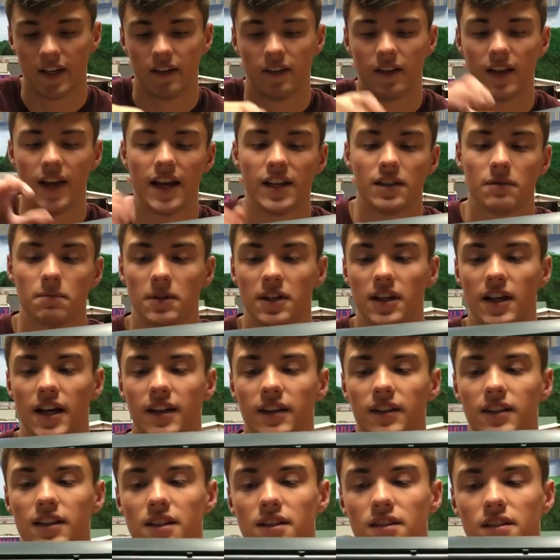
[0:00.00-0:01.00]
last but not
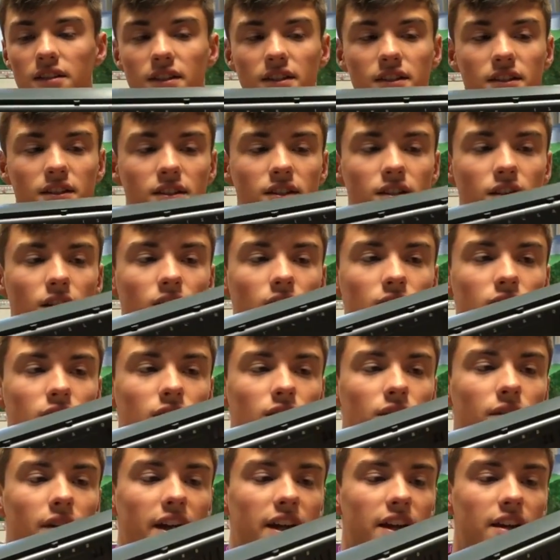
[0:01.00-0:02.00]
least, this is
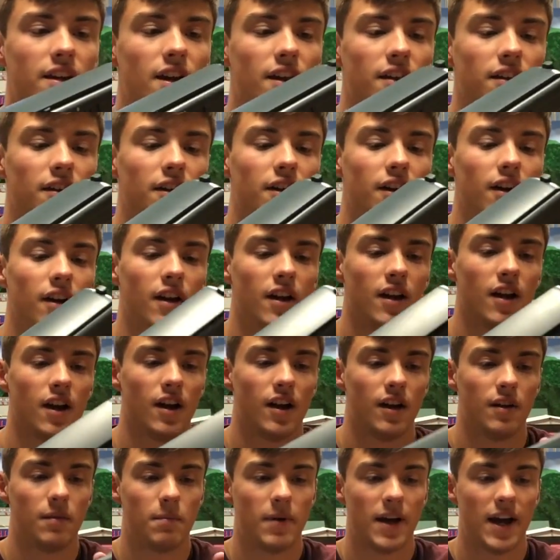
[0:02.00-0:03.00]
also another
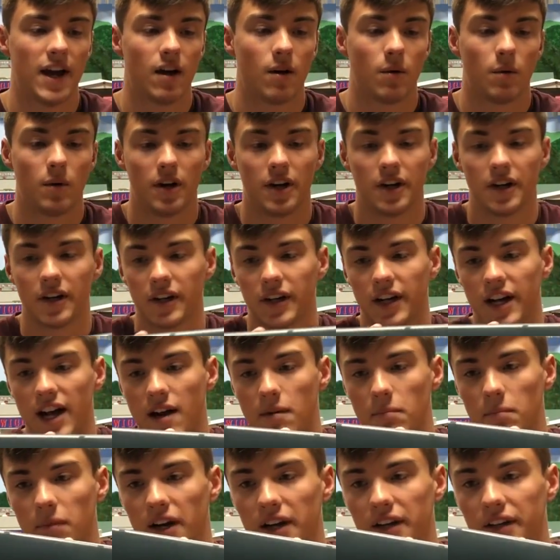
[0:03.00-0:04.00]
unpowered
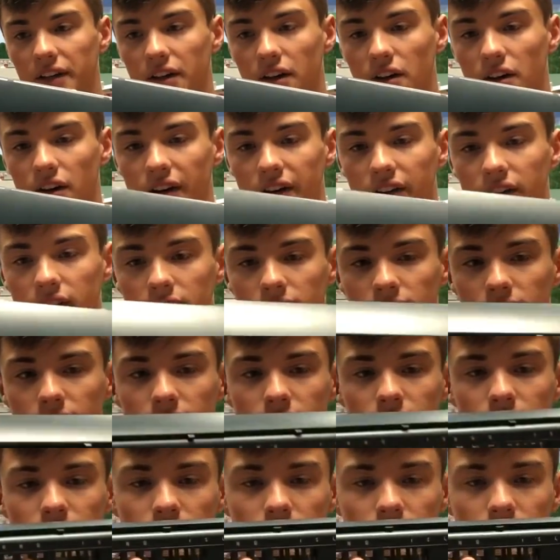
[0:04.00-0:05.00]
combine car.
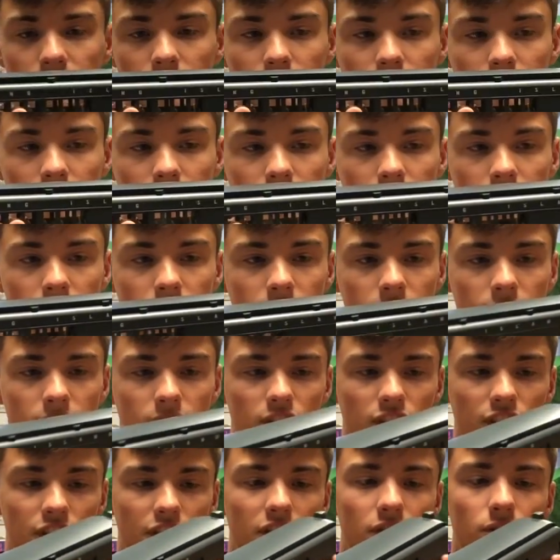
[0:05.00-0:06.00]

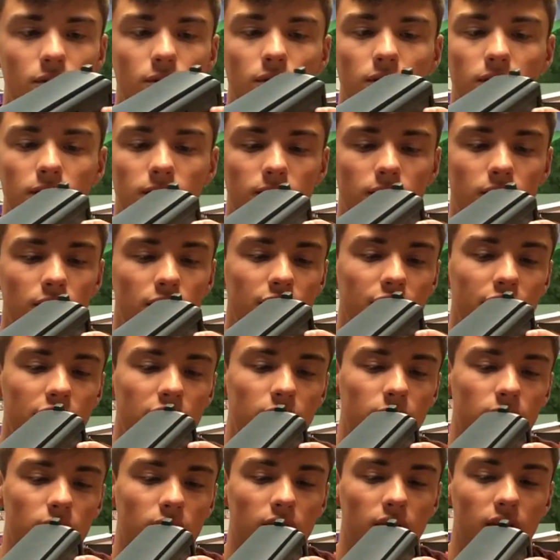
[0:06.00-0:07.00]
Really cool. Really
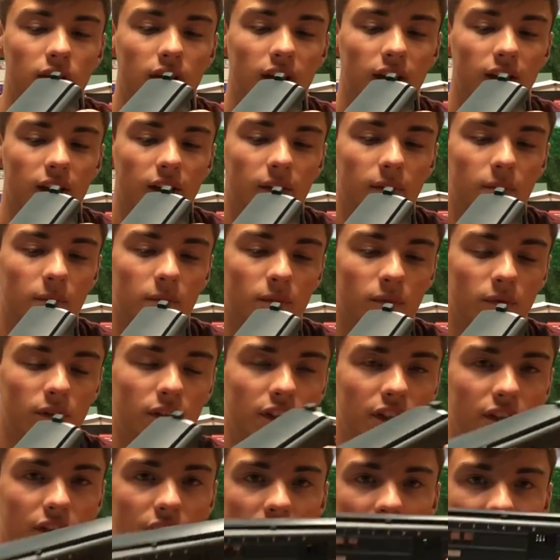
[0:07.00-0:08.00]
cool. I'm
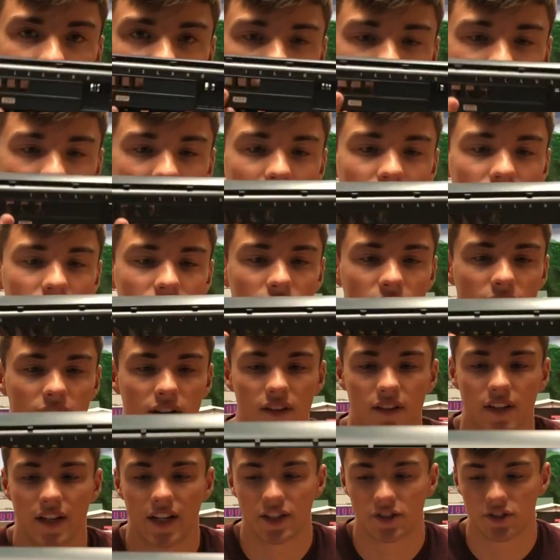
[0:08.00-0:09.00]
really glad to get this in the
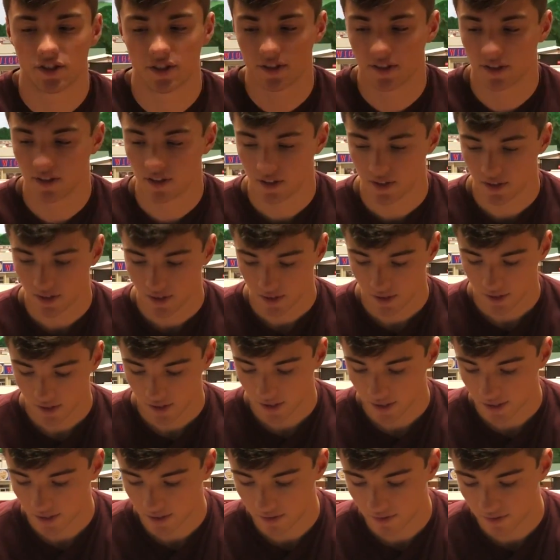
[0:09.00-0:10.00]
collection.
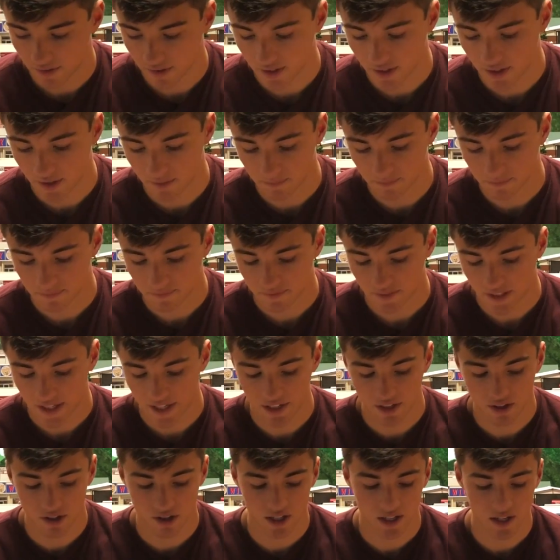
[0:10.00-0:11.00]
And I
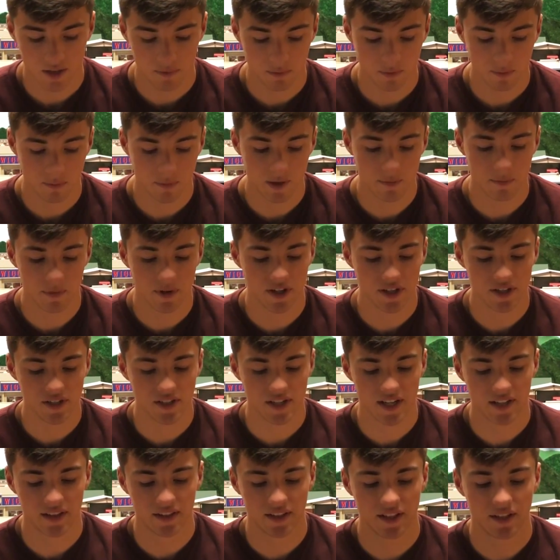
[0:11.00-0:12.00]
know a couple of my buddies
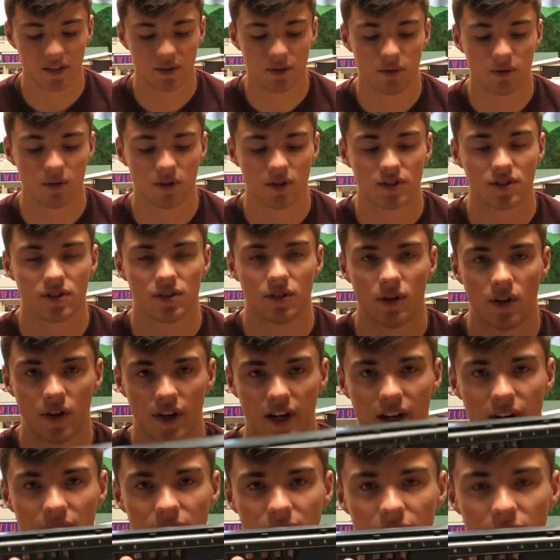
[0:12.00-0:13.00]
out there who are also Long
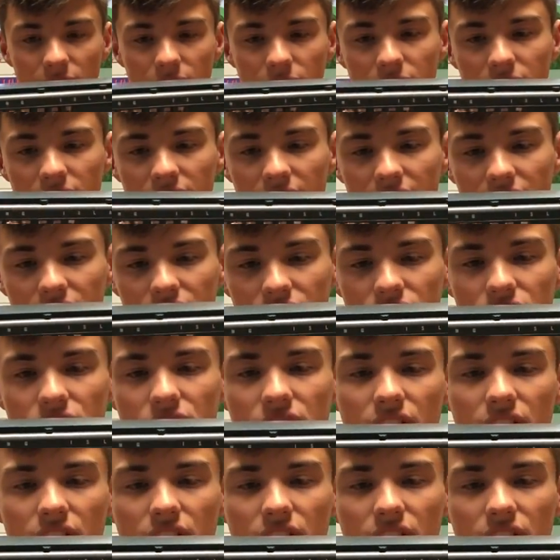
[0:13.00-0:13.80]
Island Railroad collectors.